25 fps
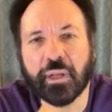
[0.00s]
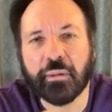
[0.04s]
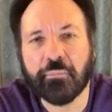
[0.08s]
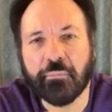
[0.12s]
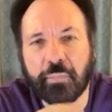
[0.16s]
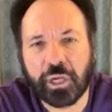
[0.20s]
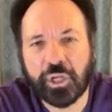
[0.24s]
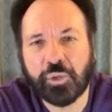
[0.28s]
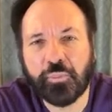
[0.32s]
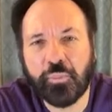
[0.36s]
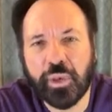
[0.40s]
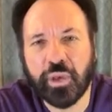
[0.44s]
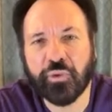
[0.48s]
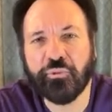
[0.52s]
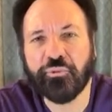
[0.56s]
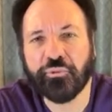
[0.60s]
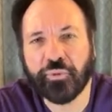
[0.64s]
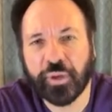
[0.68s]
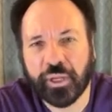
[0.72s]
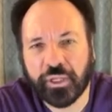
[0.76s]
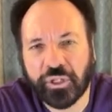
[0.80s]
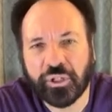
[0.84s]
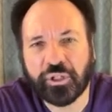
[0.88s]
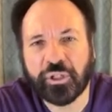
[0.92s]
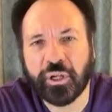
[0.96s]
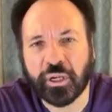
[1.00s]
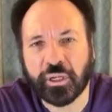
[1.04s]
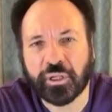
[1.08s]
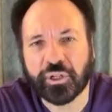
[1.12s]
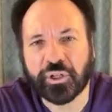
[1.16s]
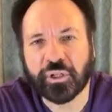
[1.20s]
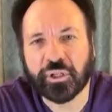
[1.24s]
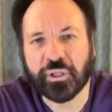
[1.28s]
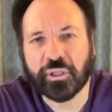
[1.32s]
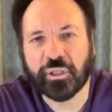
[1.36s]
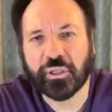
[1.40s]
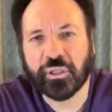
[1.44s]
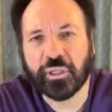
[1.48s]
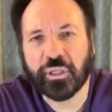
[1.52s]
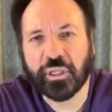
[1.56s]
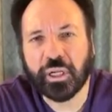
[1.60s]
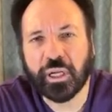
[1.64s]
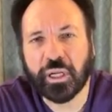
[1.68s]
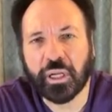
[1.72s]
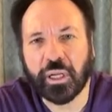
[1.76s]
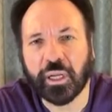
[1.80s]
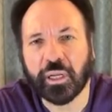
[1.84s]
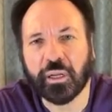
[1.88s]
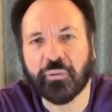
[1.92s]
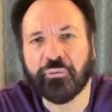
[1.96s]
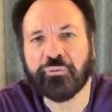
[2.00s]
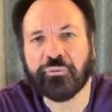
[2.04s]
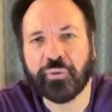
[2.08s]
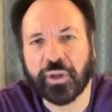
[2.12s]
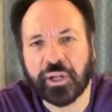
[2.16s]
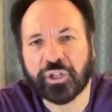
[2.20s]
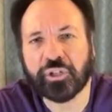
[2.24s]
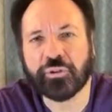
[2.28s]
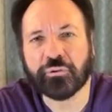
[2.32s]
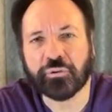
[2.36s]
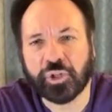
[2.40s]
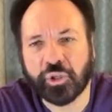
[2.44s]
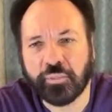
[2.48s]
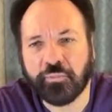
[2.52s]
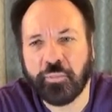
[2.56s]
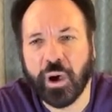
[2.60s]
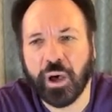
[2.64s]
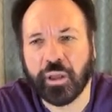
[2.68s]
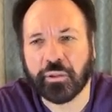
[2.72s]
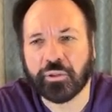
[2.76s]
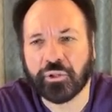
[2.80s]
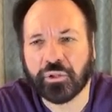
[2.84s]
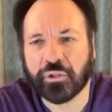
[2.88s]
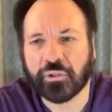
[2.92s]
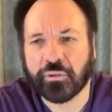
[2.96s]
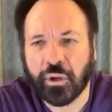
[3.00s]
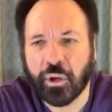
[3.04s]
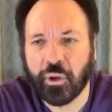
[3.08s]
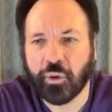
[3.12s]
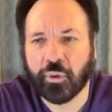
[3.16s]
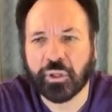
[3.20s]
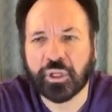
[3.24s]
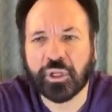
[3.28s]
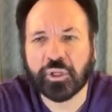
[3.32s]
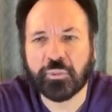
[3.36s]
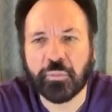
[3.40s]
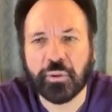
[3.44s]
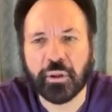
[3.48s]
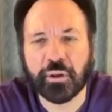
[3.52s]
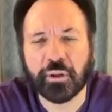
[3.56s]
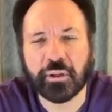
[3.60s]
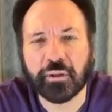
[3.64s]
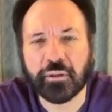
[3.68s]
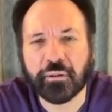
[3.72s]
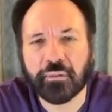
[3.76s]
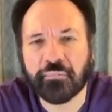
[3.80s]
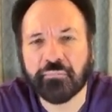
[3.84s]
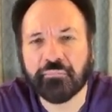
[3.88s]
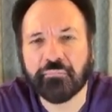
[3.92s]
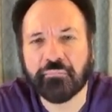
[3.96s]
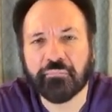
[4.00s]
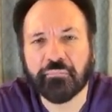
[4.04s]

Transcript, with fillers: There must be a fresh touch and a fresh response to Holy Spirit.